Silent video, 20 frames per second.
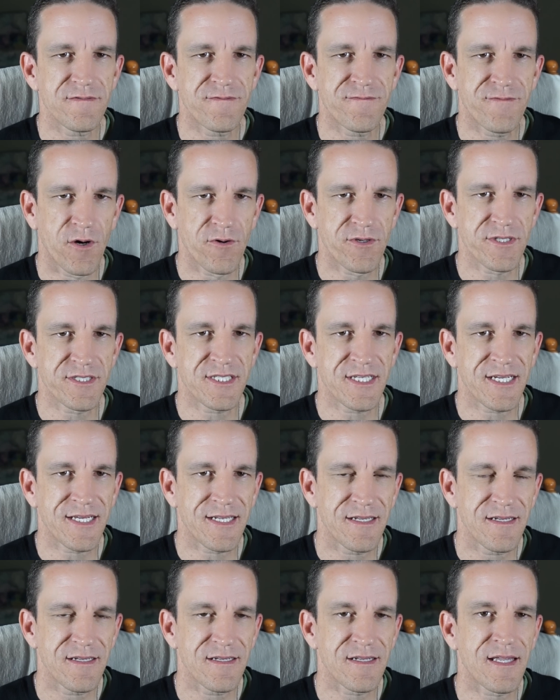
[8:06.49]

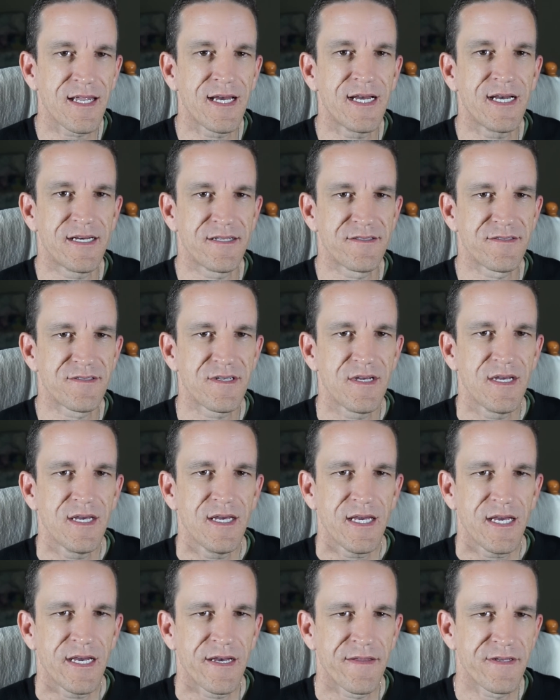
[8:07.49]
focusing lens,
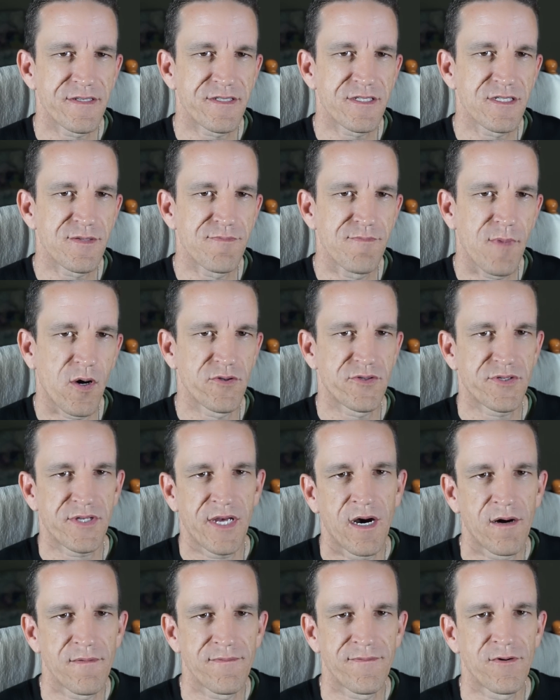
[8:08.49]
and this is most
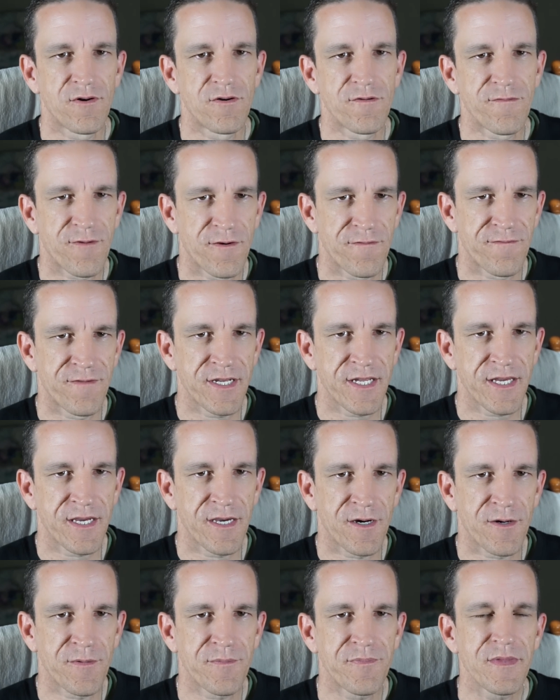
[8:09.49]
helpful for
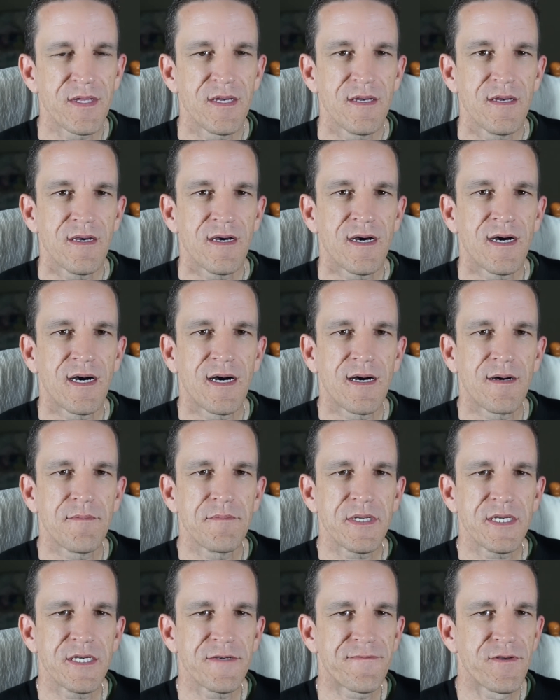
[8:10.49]
video.
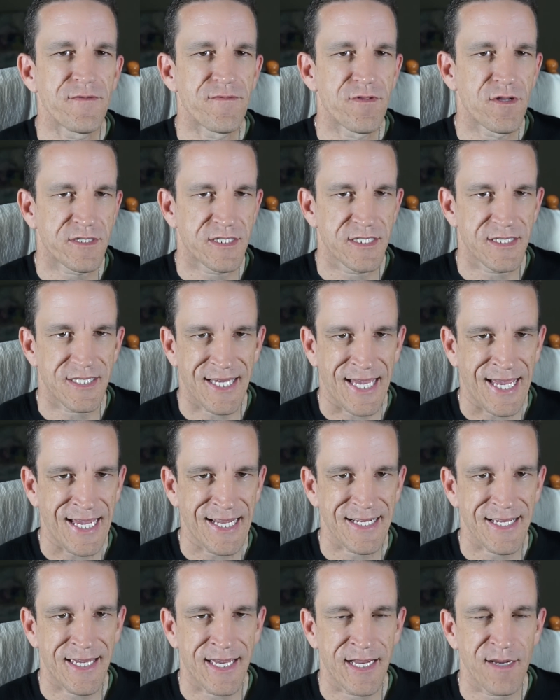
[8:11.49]
If you've looked at the
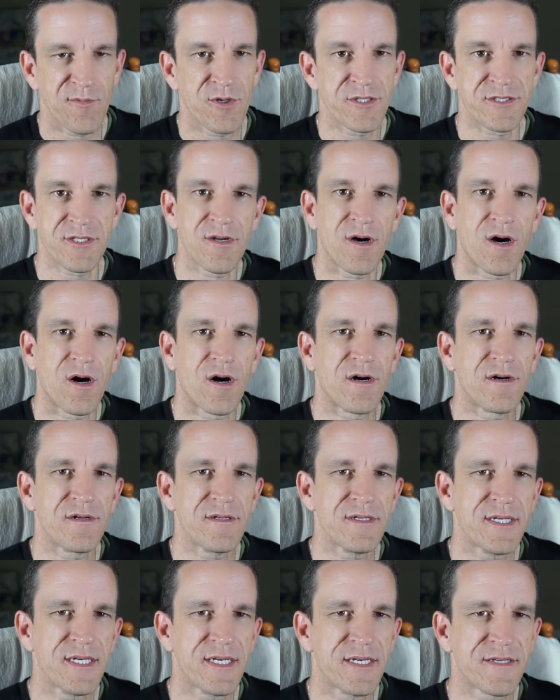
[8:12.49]
Canon cameras at
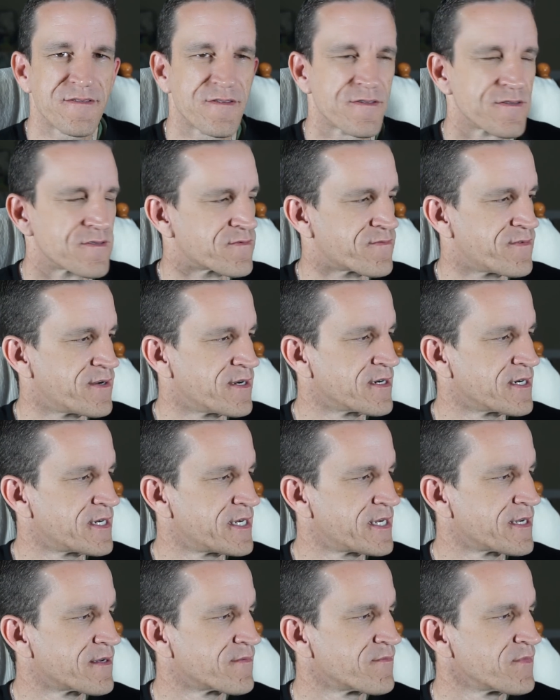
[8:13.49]
all, this is
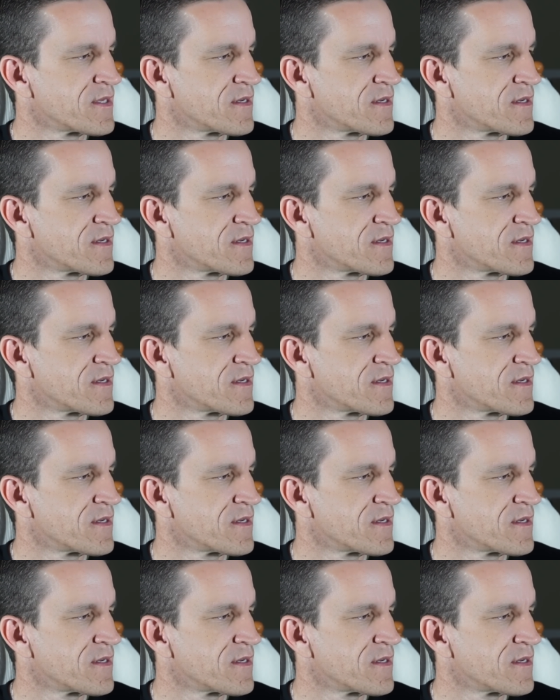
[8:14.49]
very